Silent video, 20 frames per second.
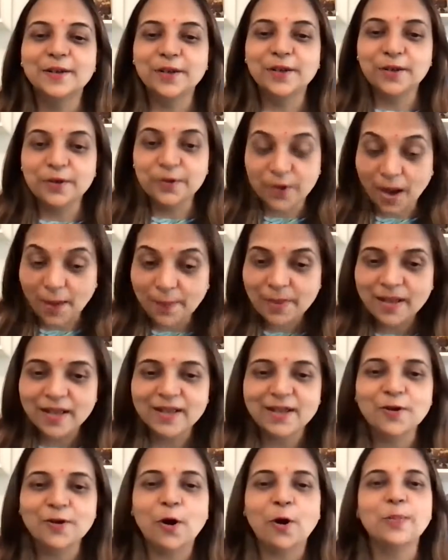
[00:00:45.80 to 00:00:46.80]

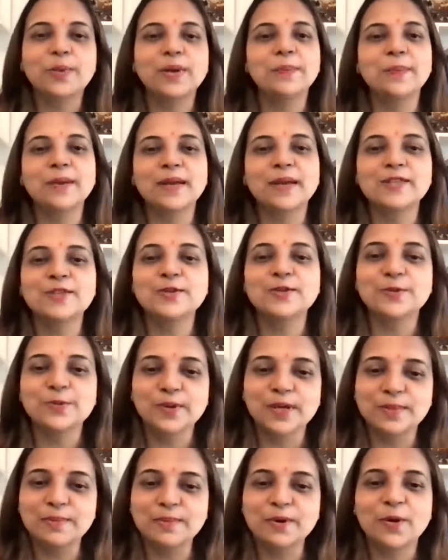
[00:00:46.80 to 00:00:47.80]
grabbing a copy, please do
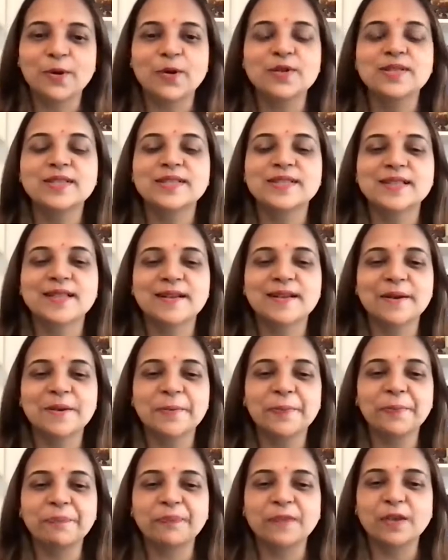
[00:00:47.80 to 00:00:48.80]
it because
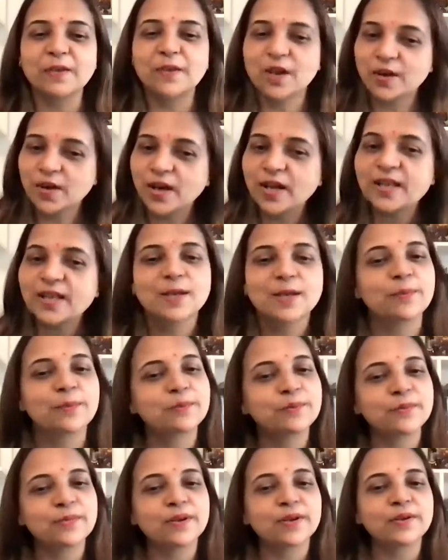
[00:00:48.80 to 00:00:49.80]
we are running
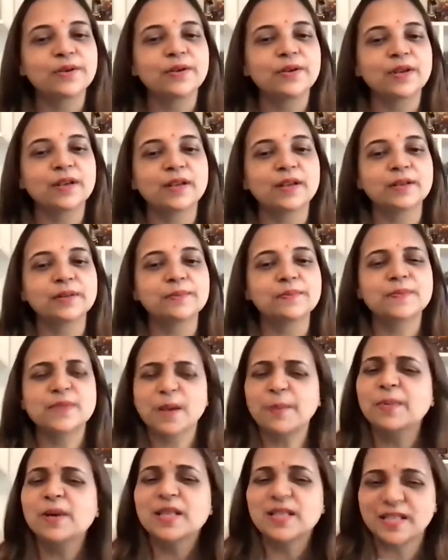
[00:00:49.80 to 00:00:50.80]
some
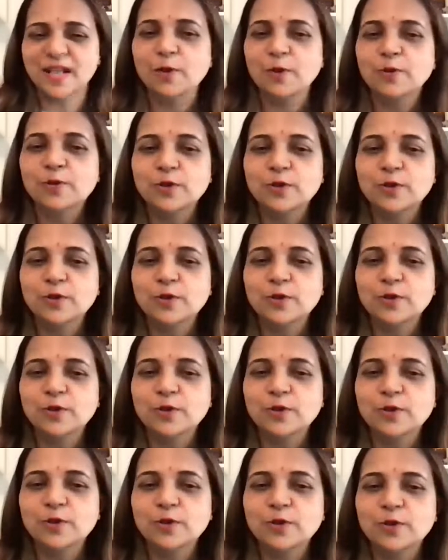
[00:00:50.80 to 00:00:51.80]
discount sort of
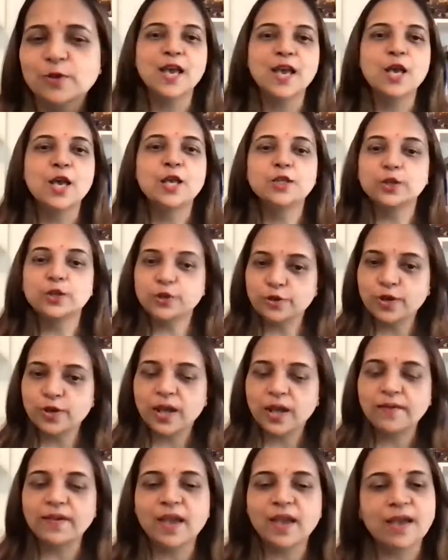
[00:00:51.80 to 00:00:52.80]
things. So
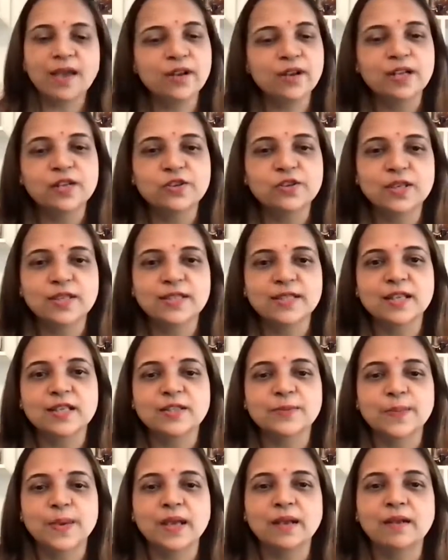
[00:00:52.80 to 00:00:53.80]
today we have an
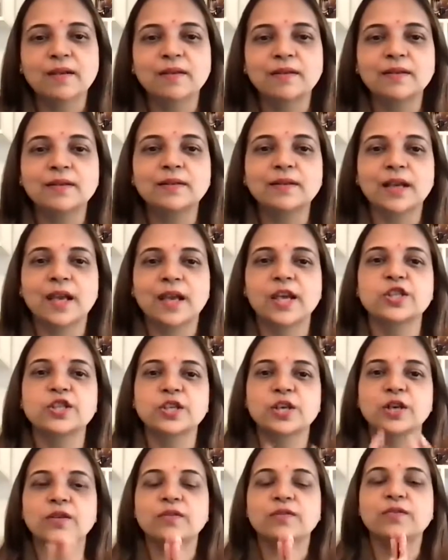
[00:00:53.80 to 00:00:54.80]
interesting speaker,
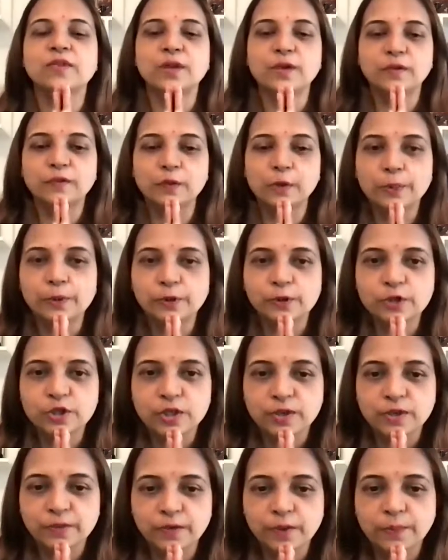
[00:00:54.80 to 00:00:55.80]
Keshav Fulbrook
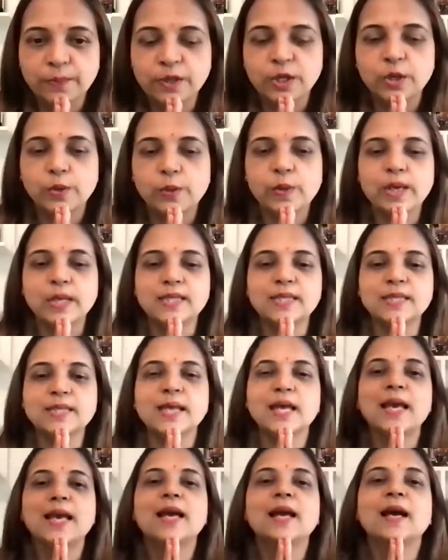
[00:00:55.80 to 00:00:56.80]
ji from the US.
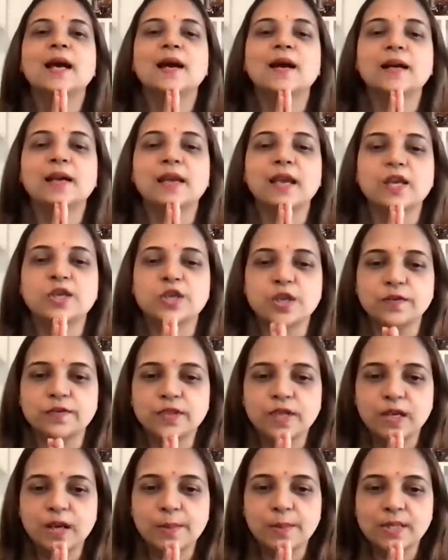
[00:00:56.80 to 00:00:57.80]
Keshav
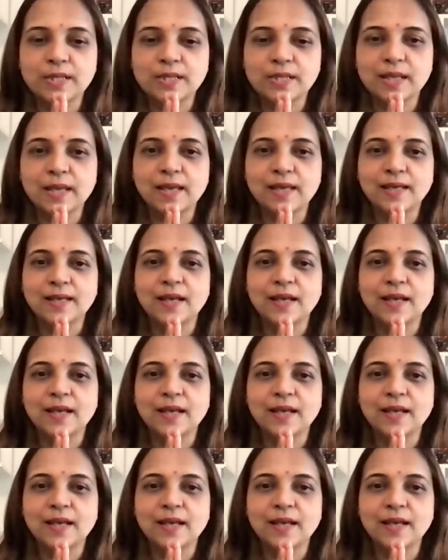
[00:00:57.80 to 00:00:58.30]
ji, namaste.